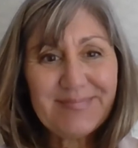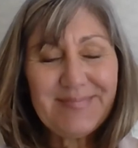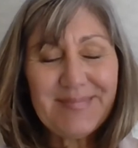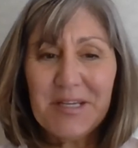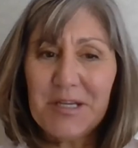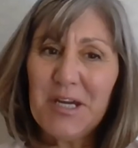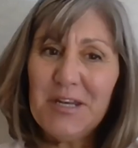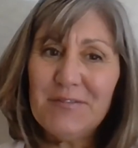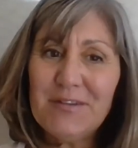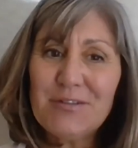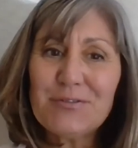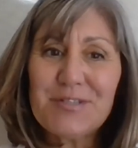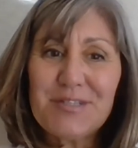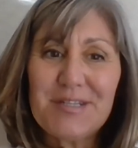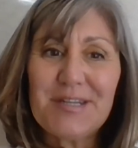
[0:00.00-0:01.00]
Kind of
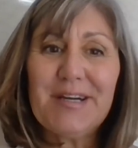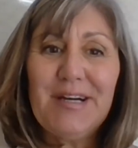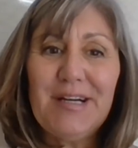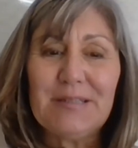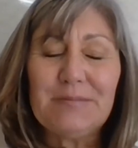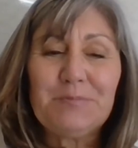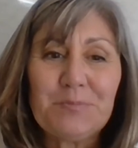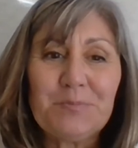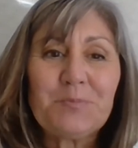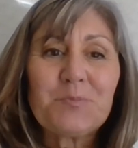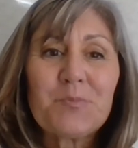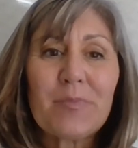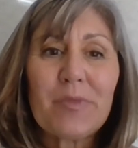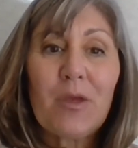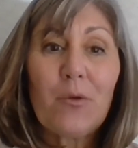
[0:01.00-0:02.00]
interesting, huh?
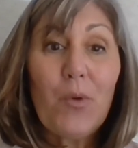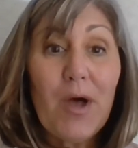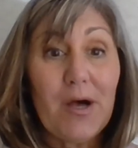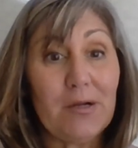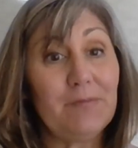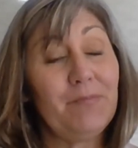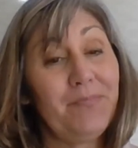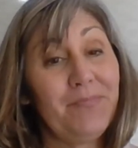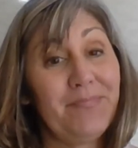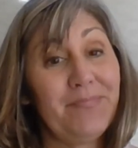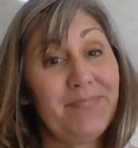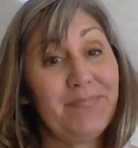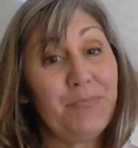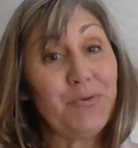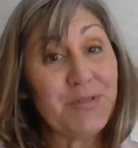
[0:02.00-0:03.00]
Well,
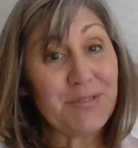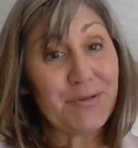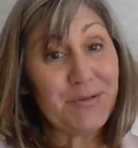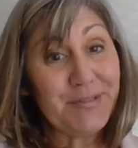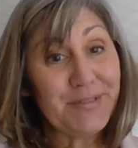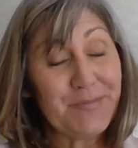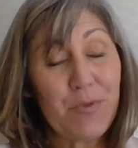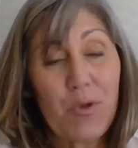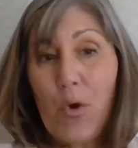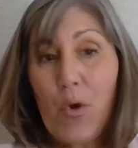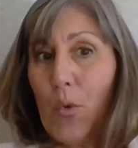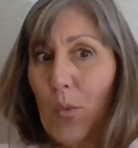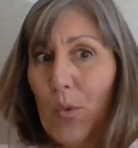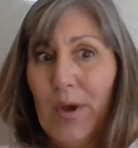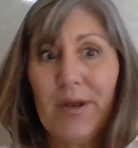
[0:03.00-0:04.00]
boys and girls,
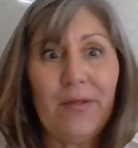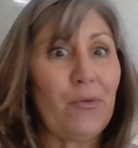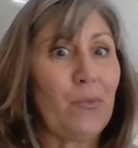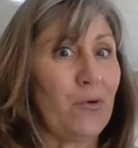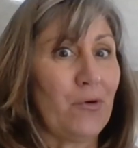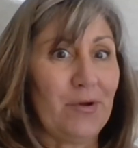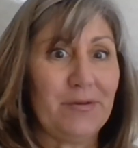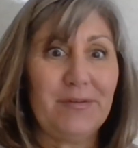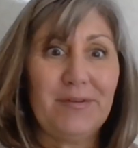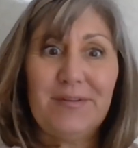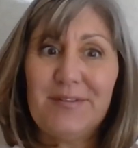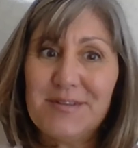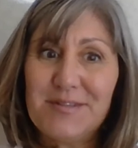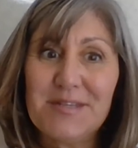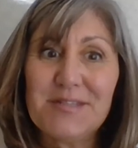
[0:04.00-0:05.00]
what in the world
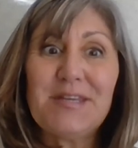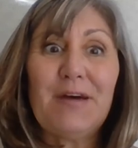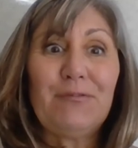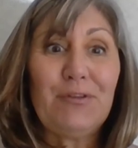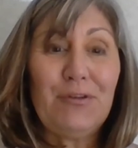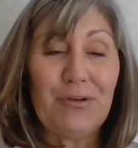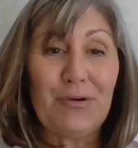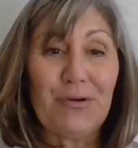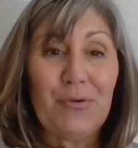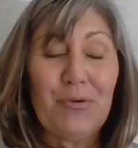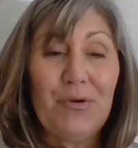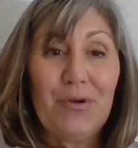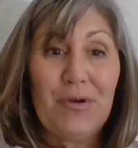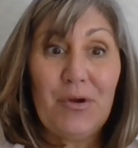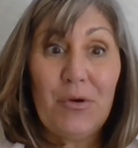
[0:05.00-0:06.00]
does this have to do
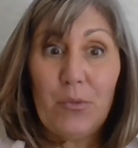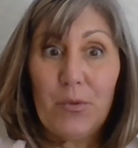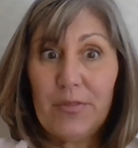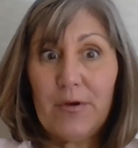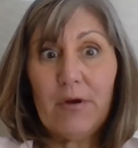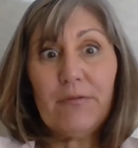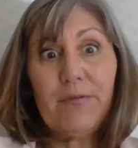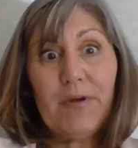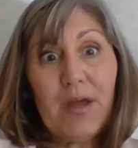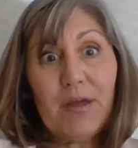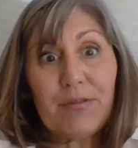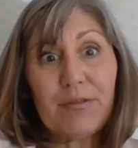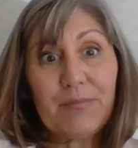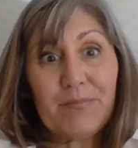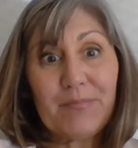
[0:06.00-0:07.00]
with our
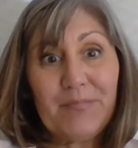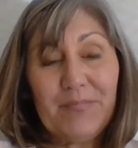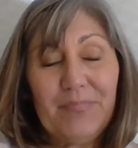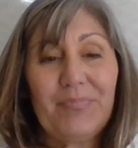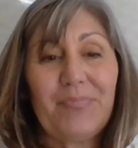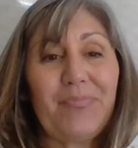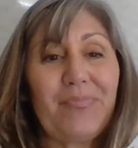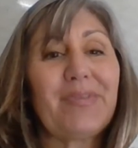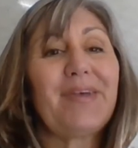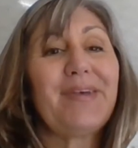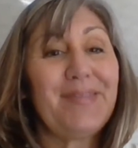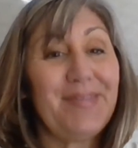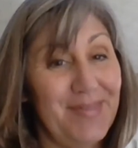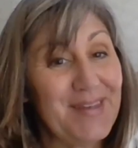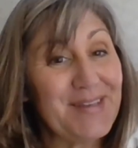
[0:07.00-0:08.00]
faith?
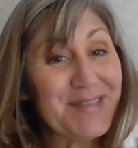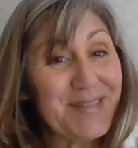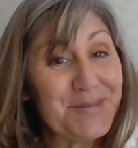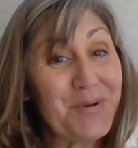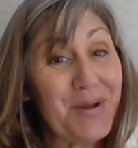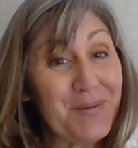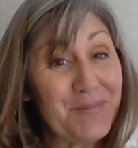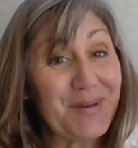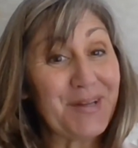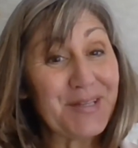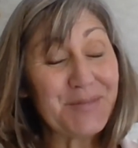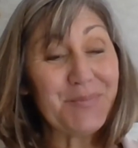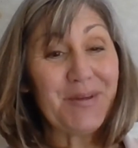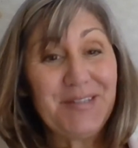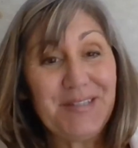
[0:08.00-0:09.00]
This is what I'm going to
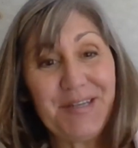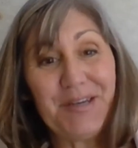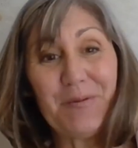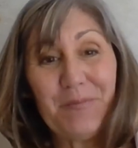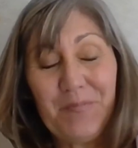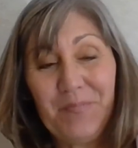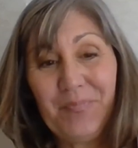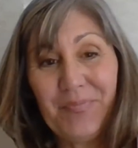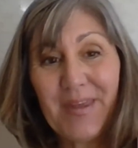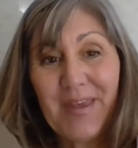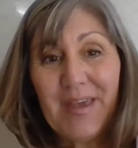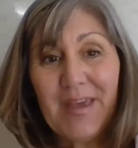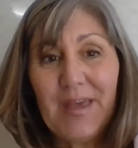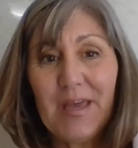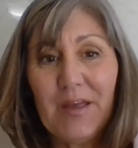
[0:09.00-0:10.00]
explain to you.
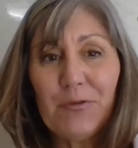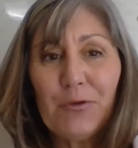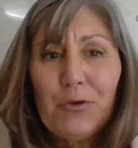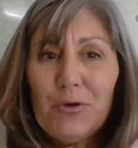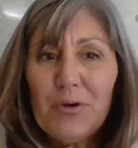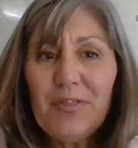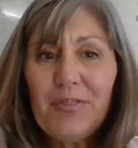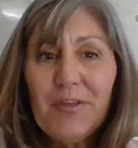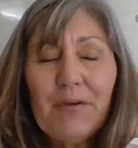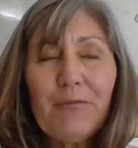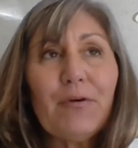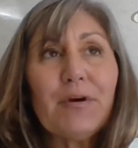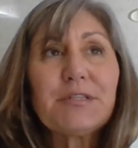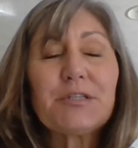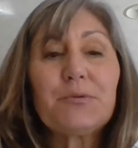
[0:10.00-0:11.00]
It's a good thing for
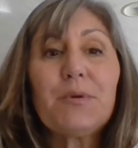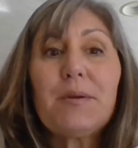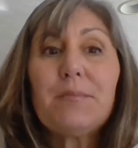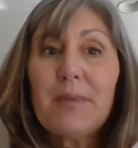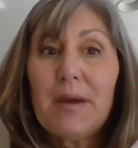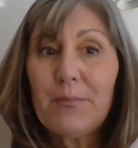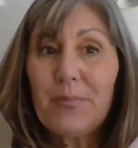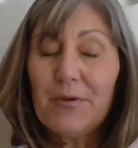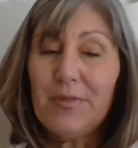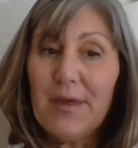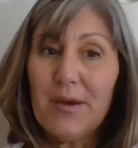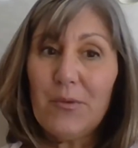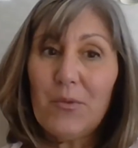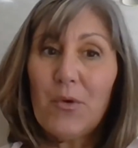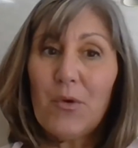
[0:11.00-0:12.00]
us to remember
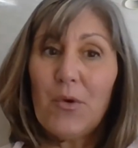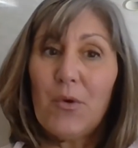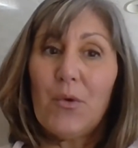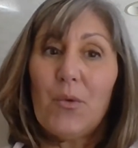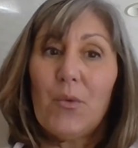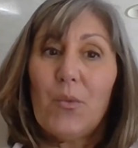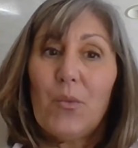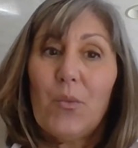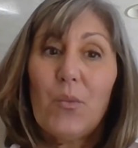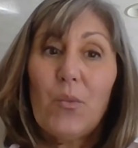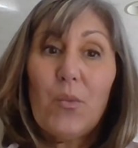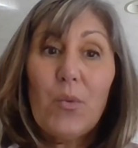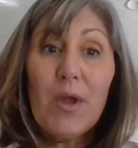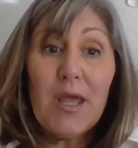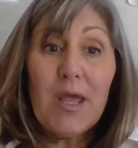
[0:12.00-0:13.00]
that
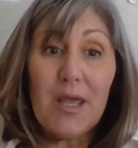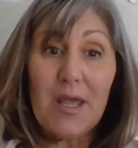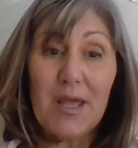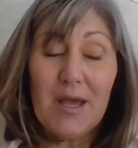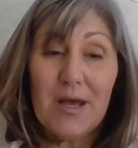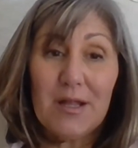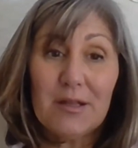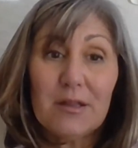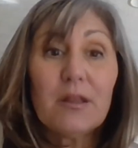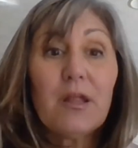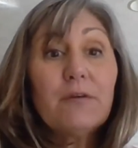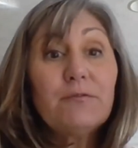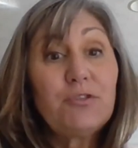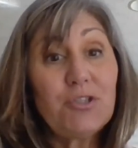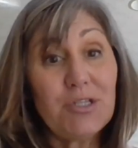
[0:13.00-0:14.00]
we
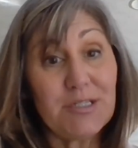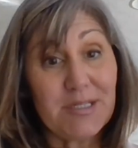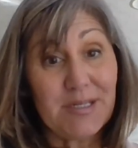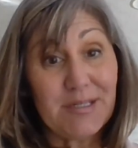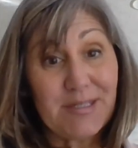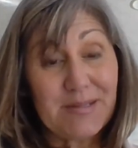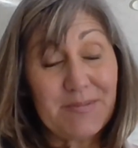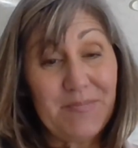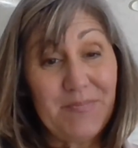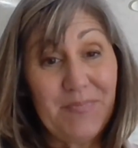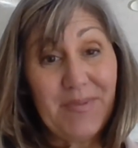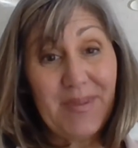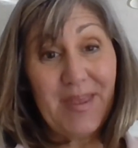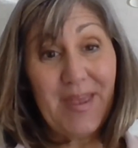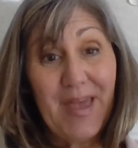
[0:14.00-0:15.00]
love Jesus,
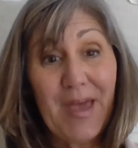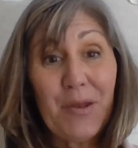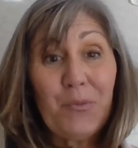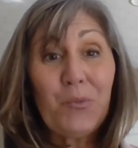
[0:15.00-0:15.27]
and